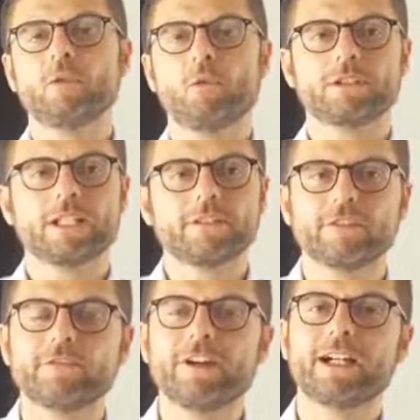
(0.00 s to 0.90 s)
what are
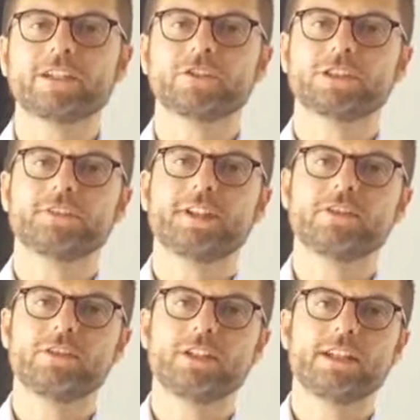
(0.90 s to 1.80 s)
the functions that
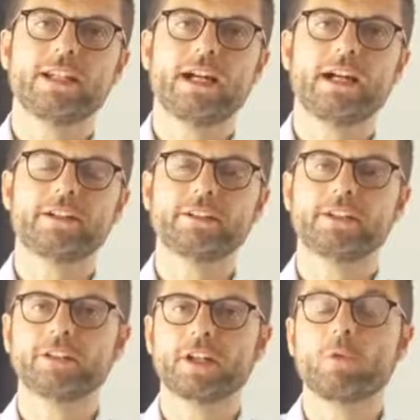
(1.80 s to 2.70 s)
today
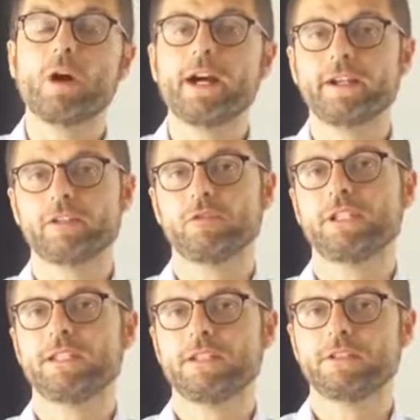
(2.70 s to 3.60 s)
are required to
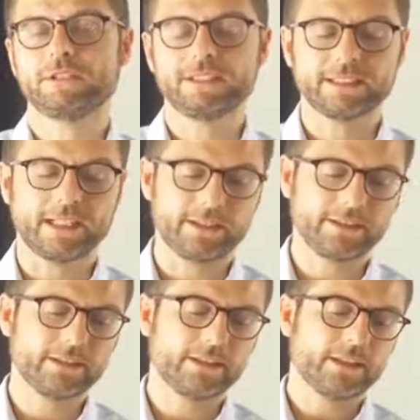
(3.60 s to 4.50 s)
an interior design.